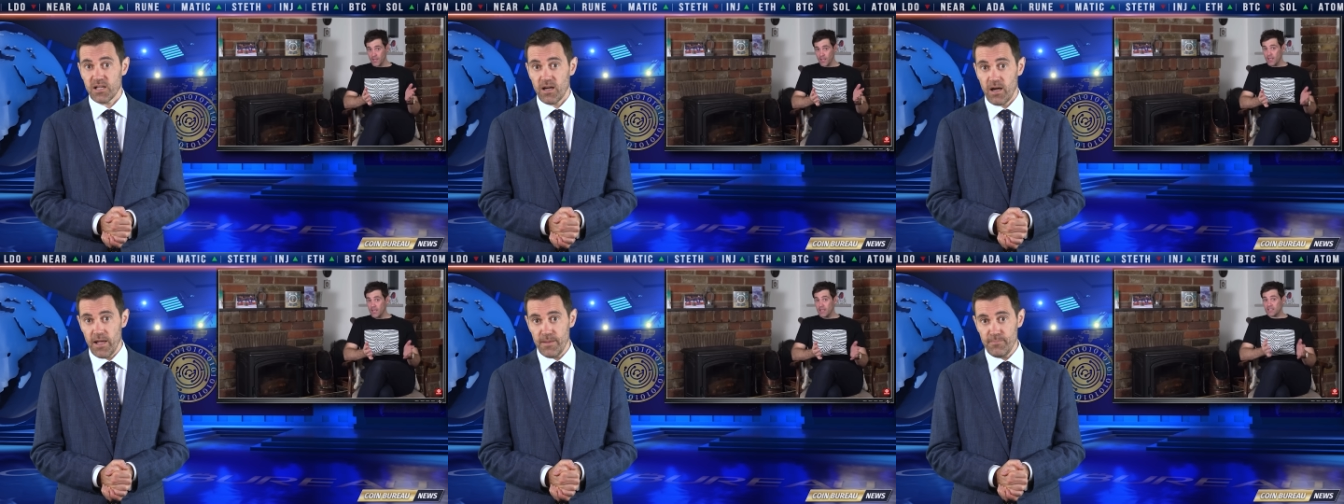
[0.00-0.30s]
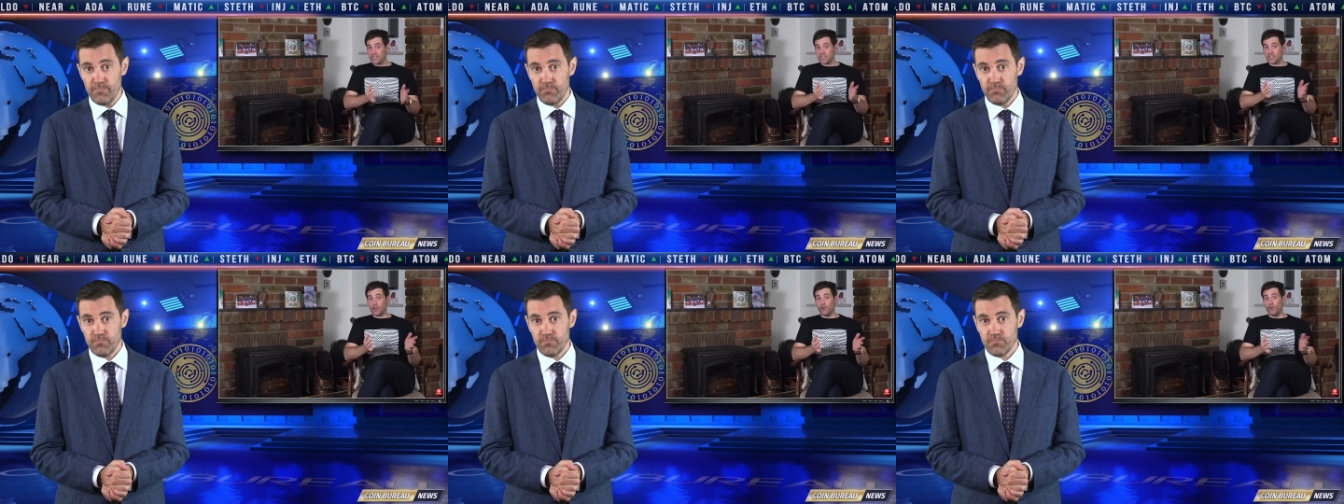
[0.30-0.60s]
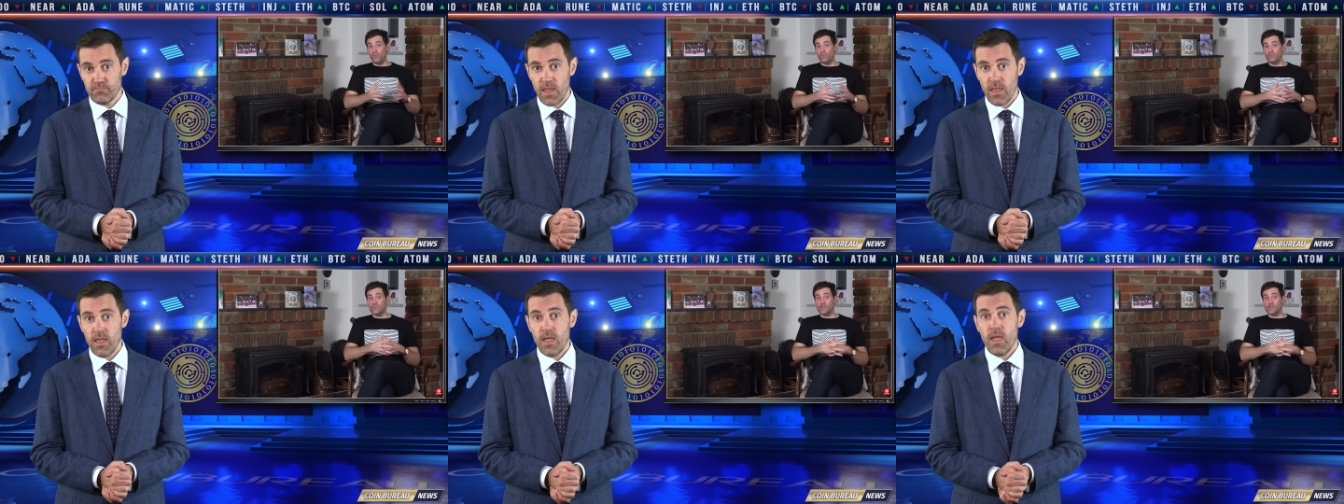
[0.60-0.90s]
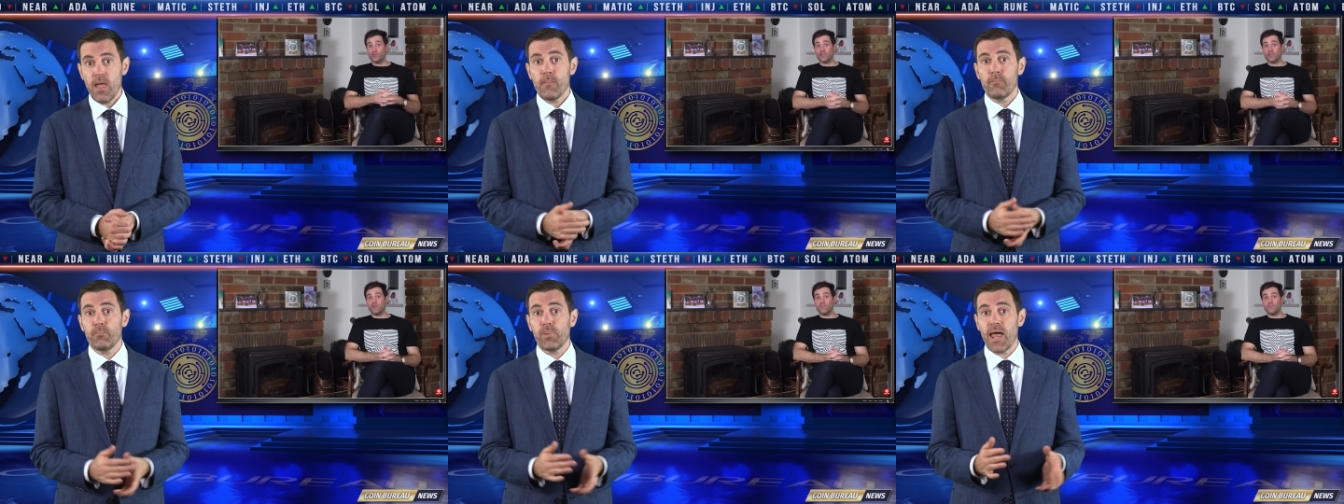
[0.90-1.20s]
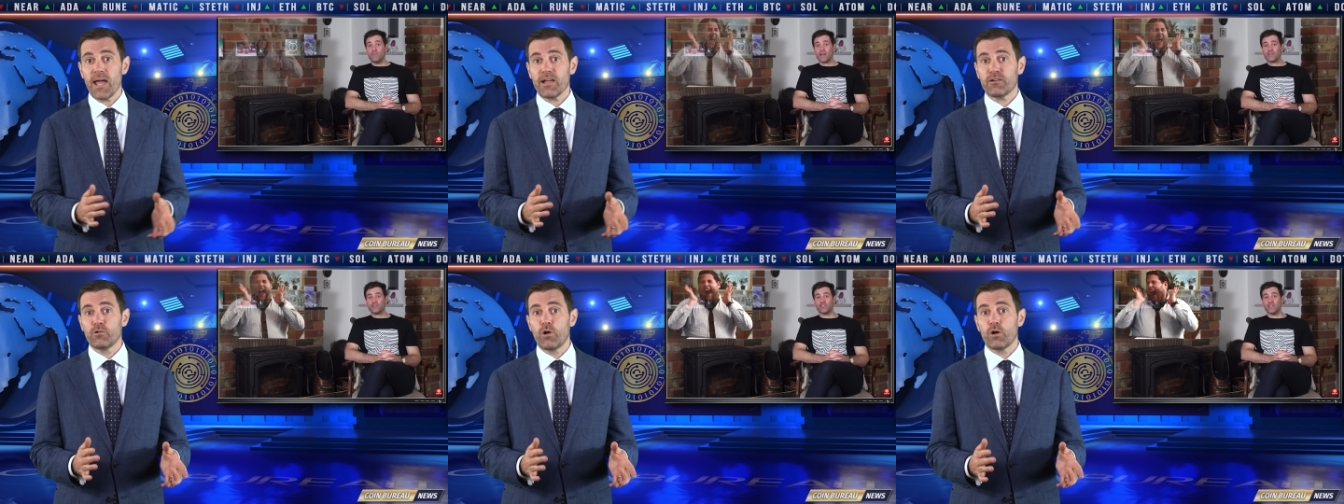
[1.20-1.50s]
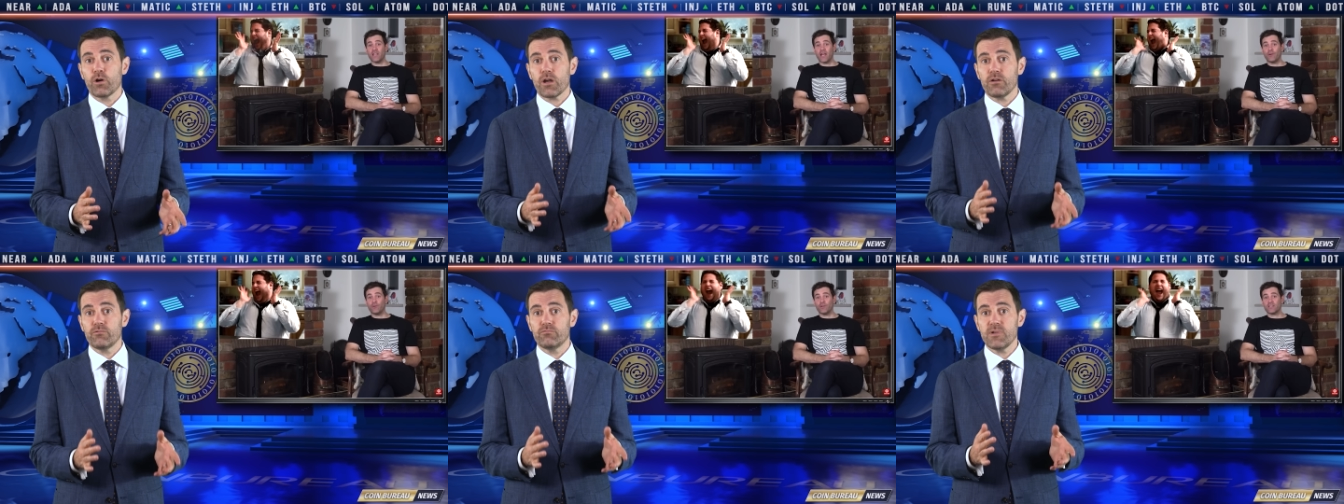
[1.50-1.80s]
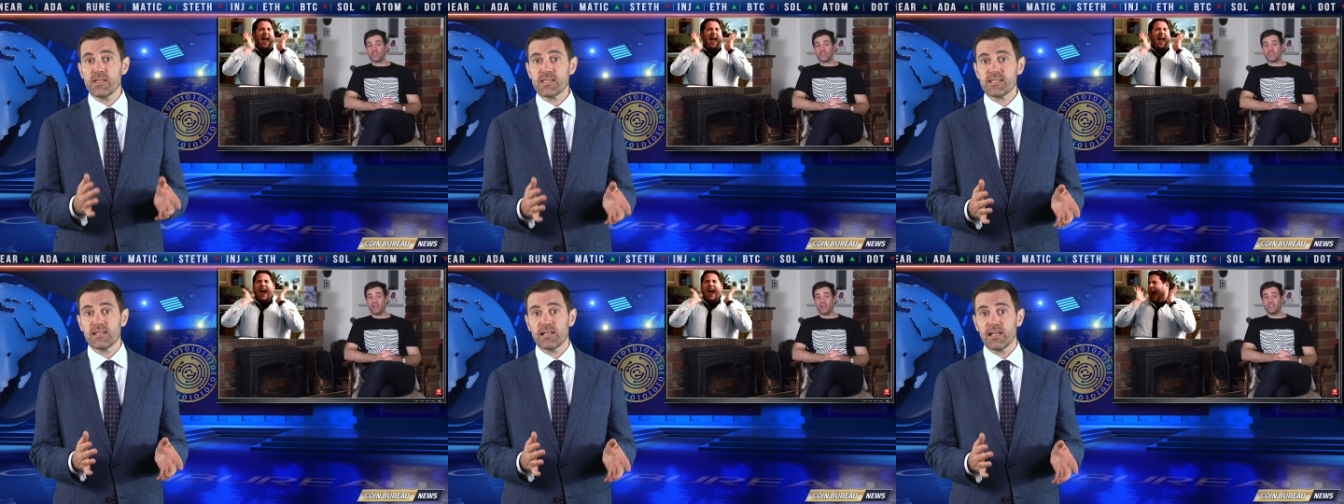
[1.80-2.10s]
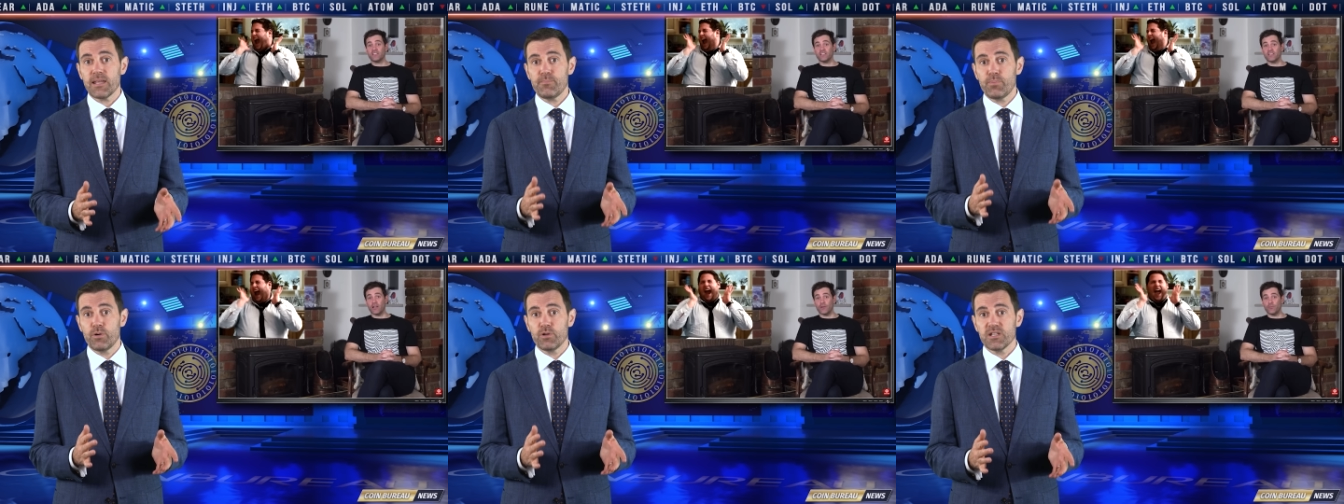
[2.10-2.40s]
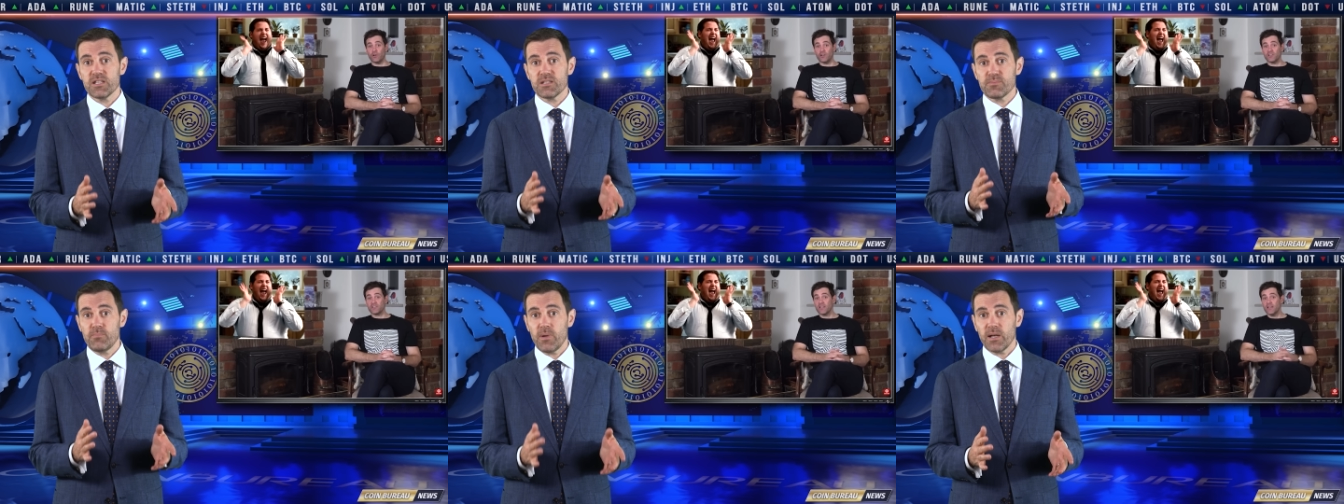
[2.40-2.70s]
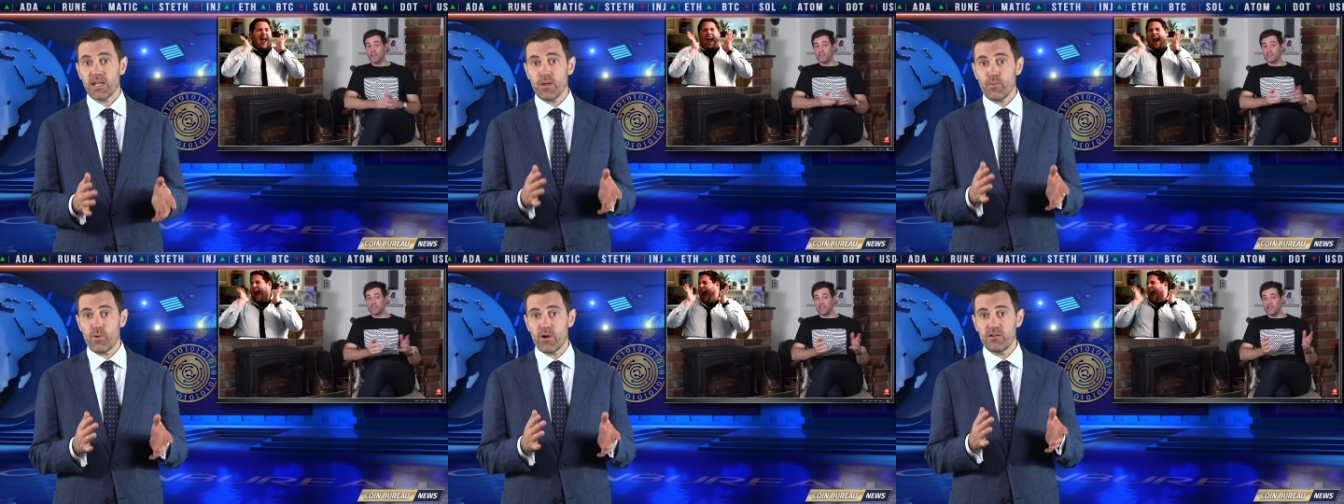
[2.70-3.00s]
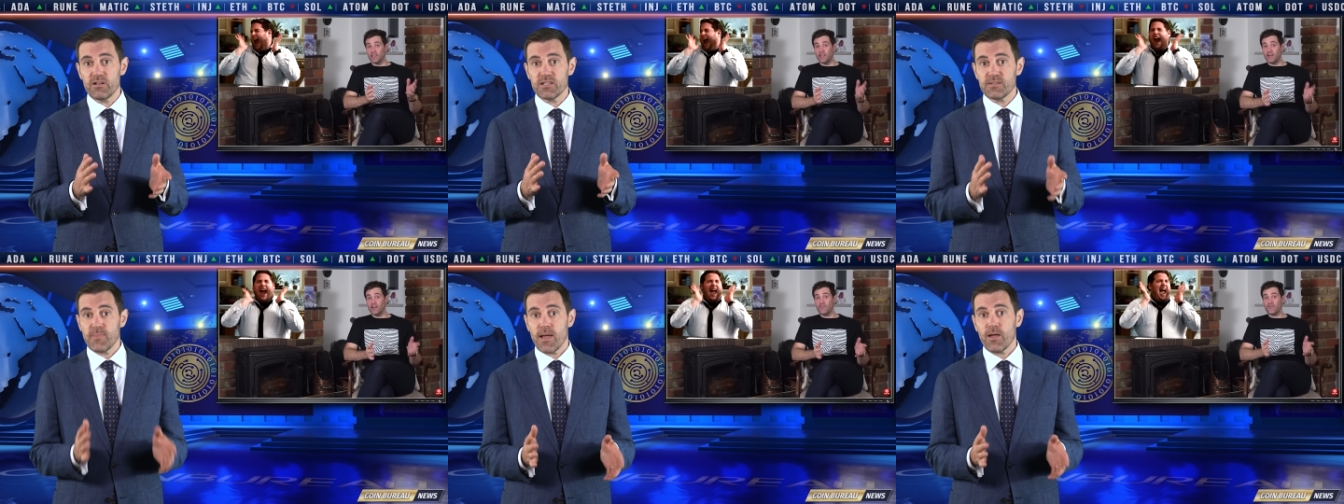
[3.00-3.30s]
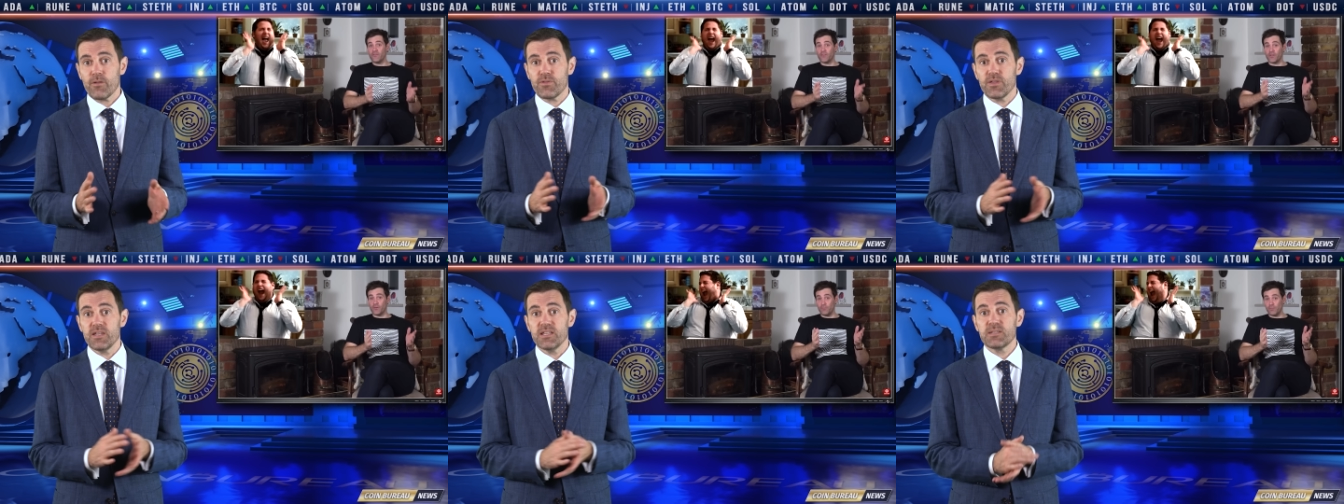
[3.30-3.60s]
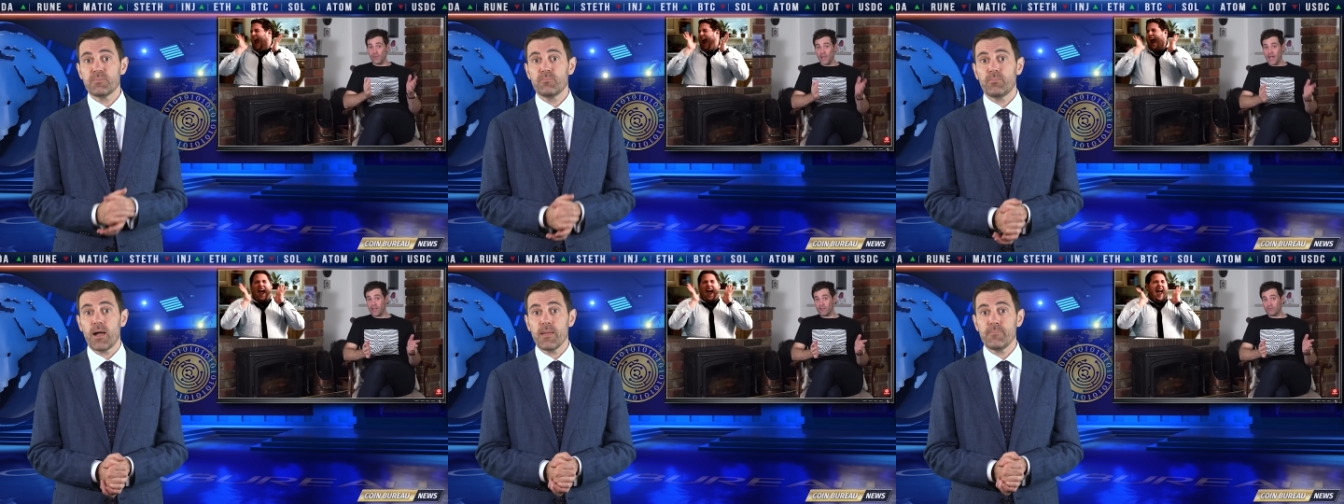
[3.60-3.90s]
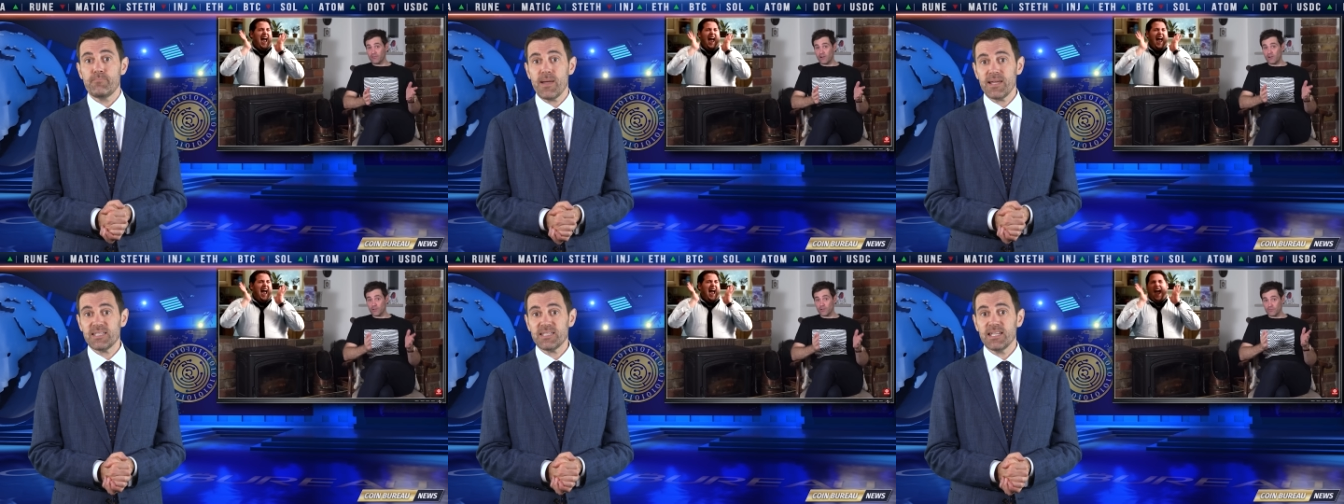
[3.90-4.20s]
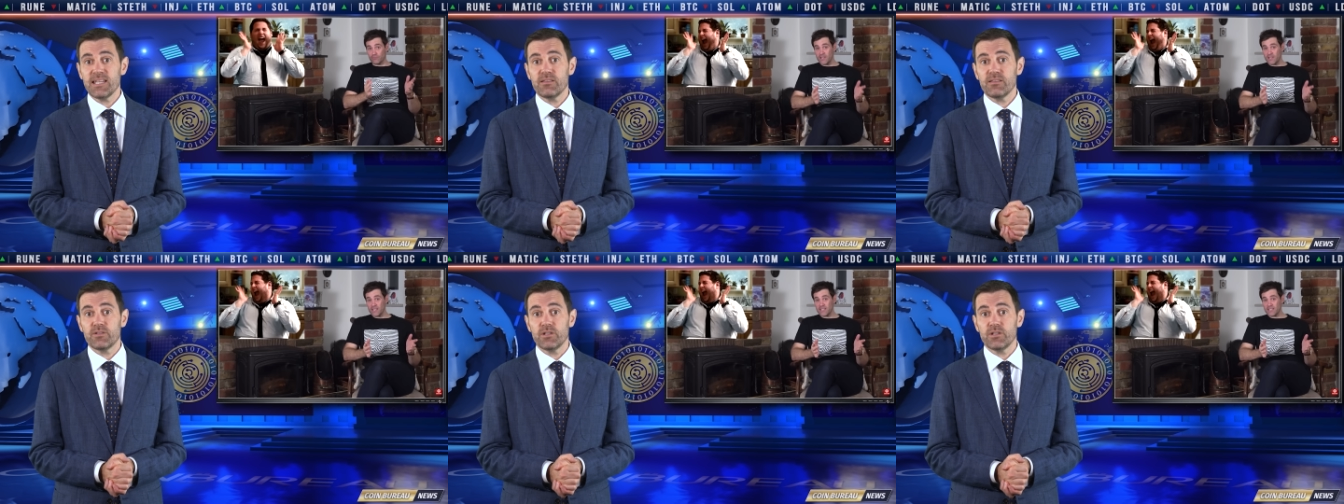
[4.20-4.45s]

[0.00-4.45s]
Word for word: time. BlackRock recently put its money where its mouth is by betting